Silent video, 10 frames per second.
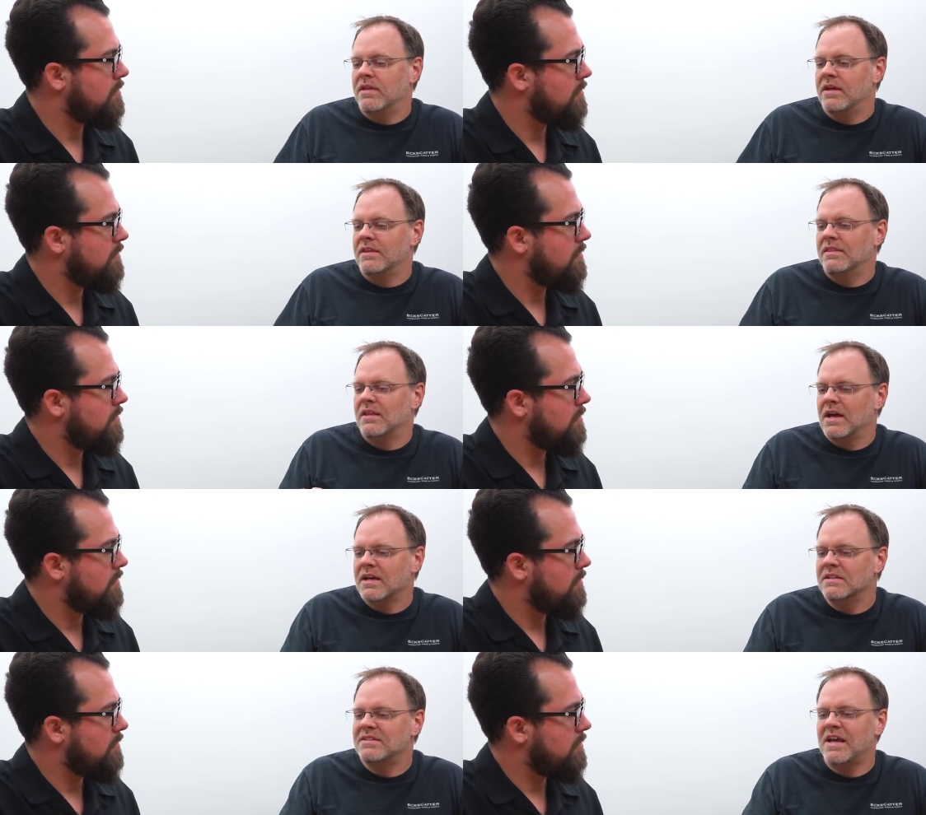Speaker 1: The
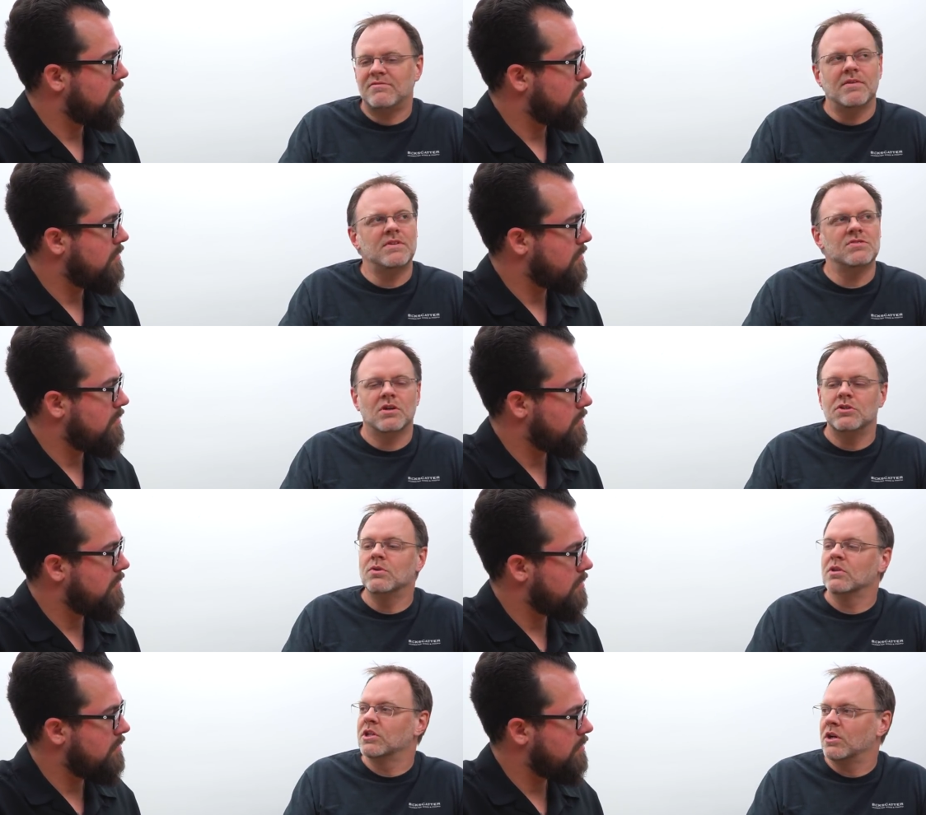Nikon D850 is
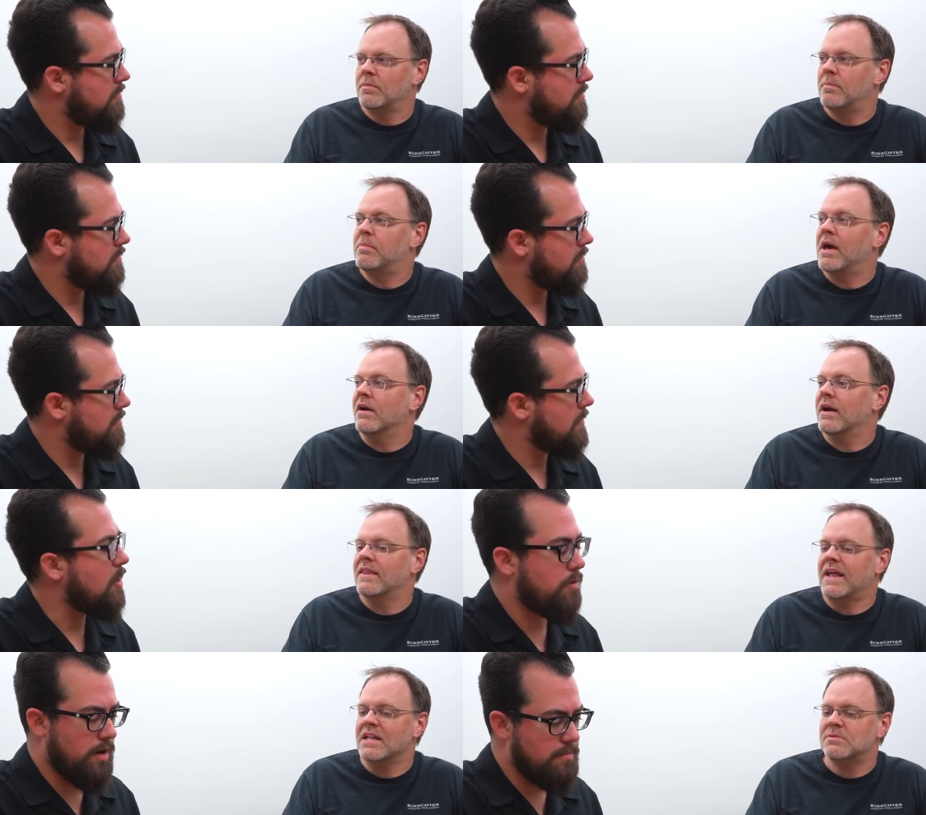going to do a little bit better,
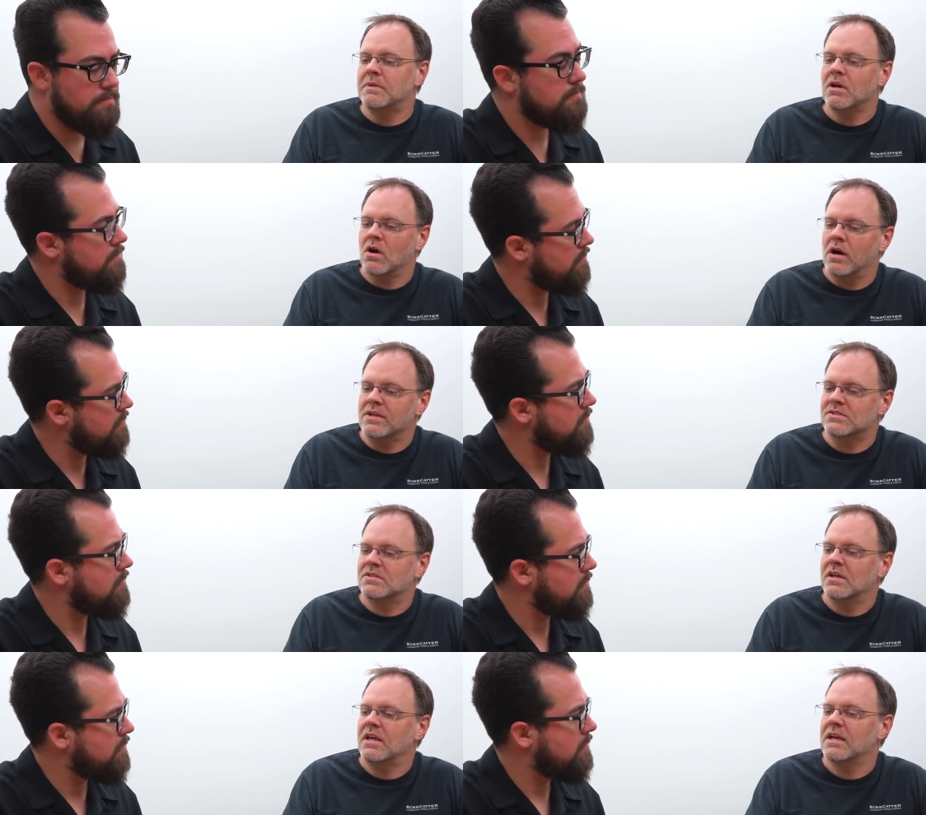and okay. that's
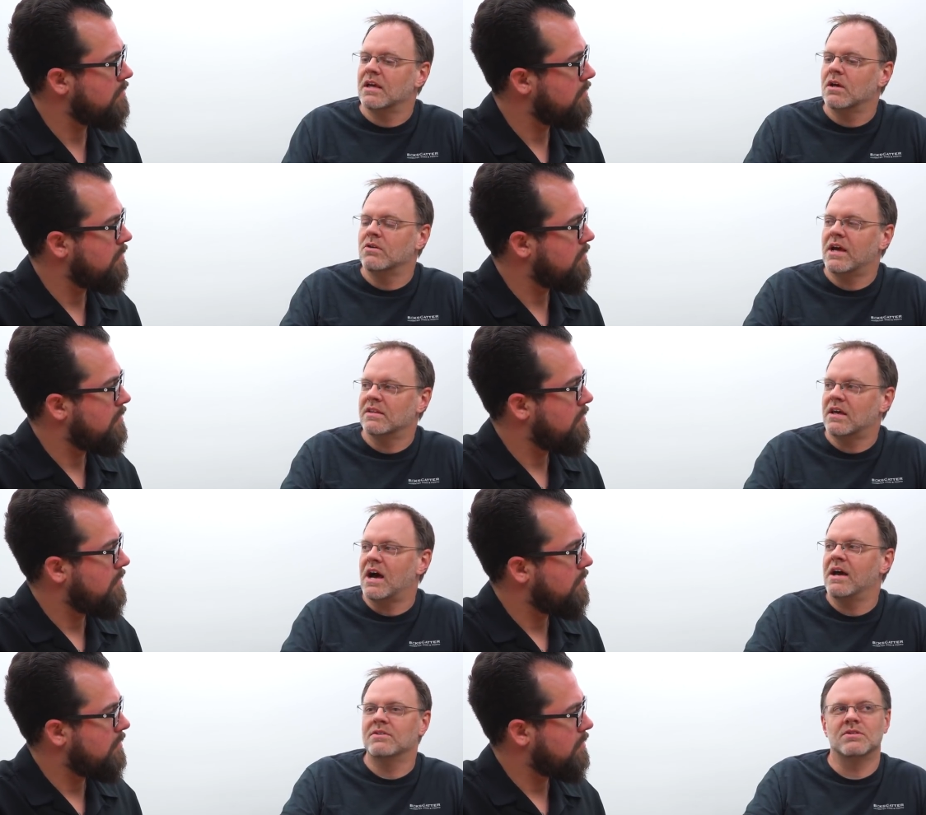because it can go down
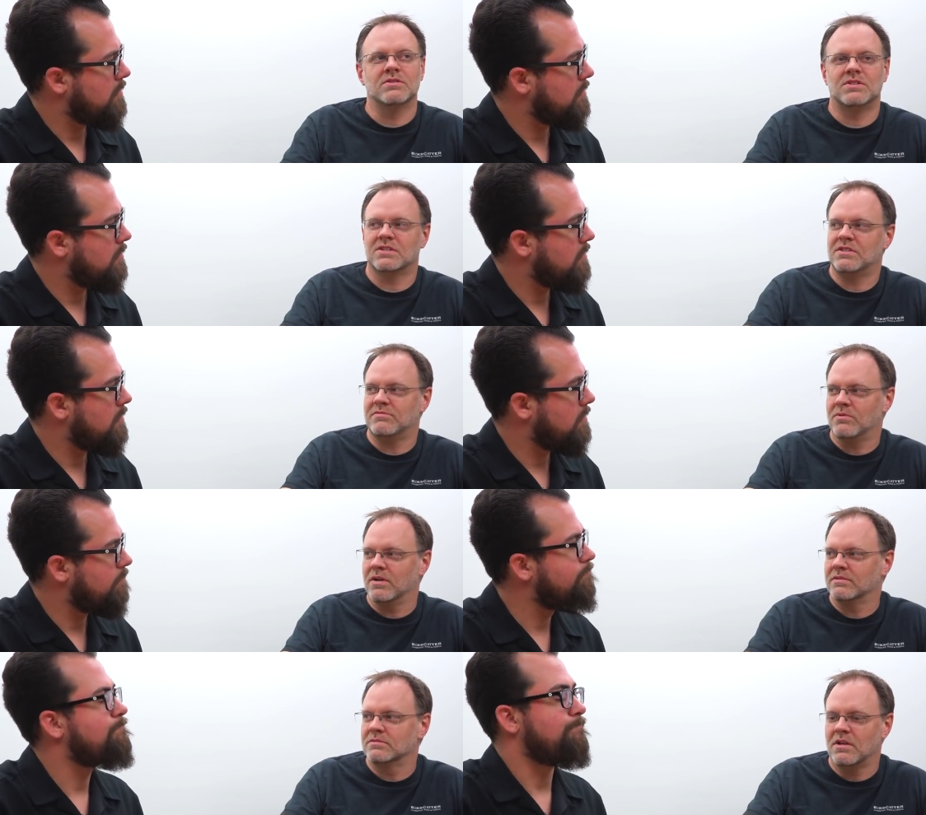to ISO
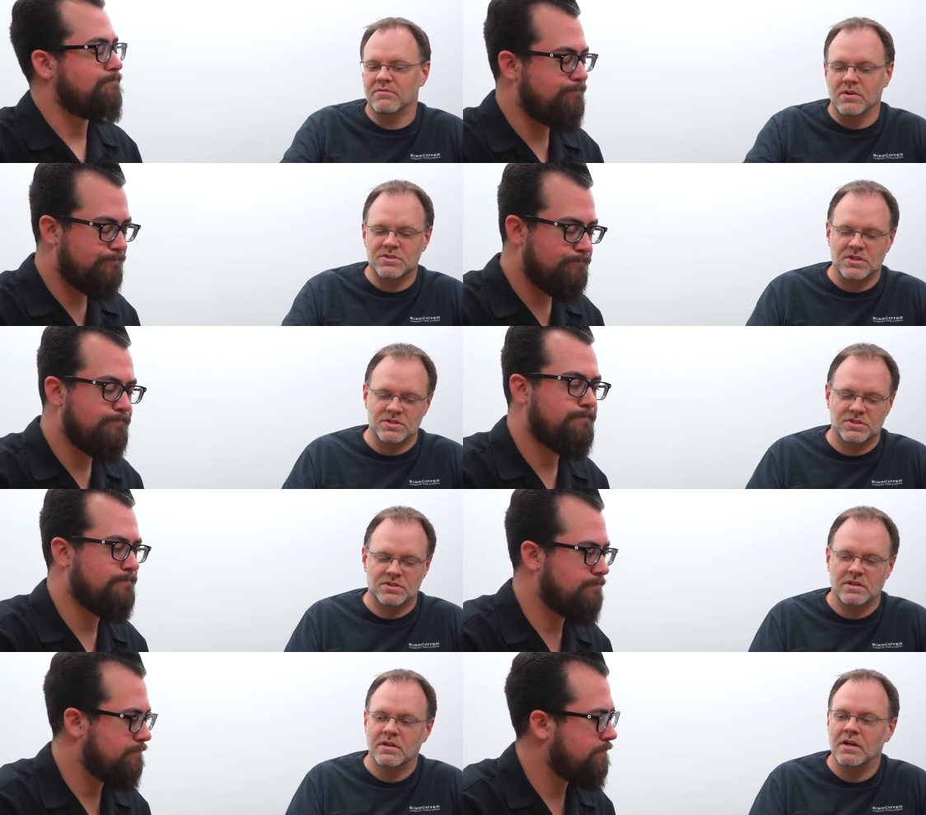64
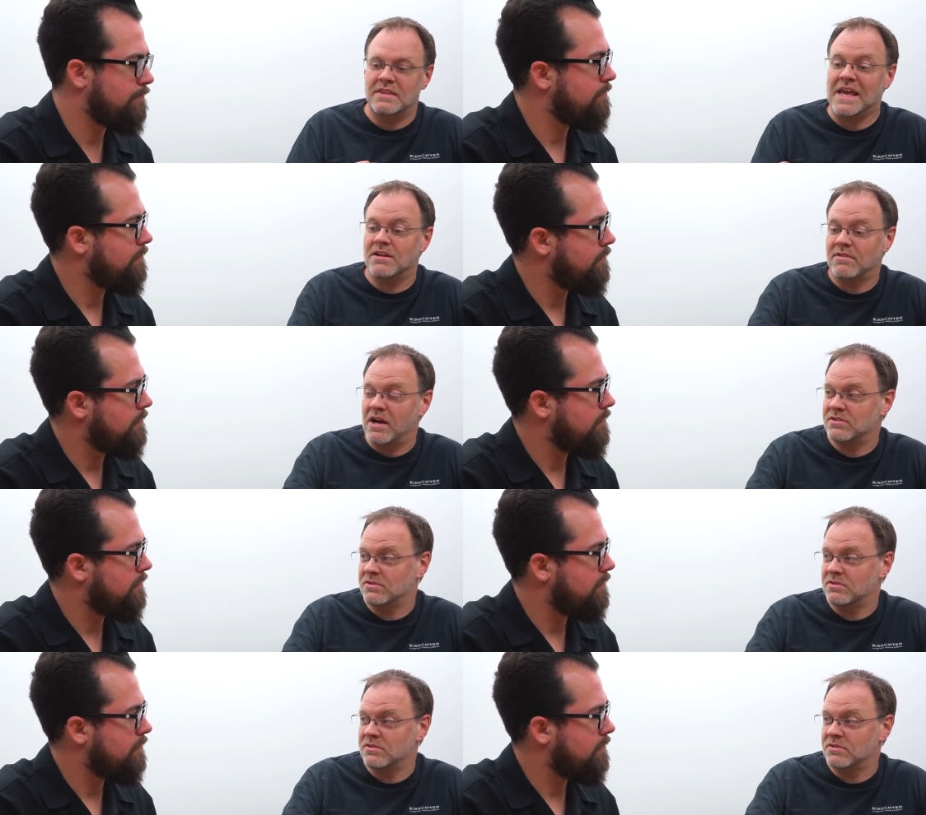versus a native